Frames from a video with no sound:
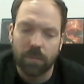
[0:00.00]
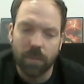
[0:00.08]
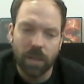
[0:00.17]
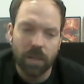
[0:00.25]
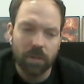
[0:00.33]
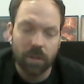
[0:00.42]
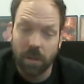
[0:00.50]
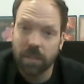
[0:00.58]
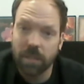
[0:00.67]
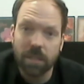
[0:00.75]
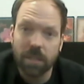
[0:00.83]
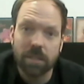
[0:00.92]
being on
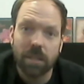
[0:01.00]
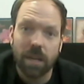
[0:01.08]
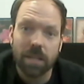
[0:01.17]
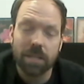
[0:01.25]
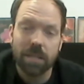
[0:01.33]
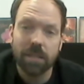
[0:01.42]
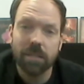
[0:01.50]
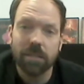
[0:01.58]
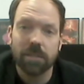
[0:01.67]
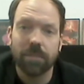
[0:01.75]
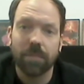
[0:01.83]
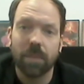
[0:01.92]
holidays in Iceland,
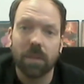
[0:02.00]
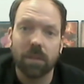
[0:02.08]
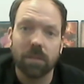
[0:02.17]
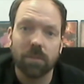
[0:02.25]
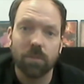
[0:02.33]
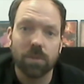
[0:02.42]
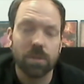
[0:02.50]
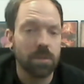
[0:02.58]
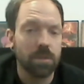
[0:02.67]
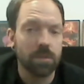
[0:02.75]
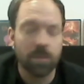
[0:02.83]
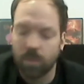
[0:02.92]
and it was
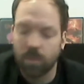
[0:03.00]
just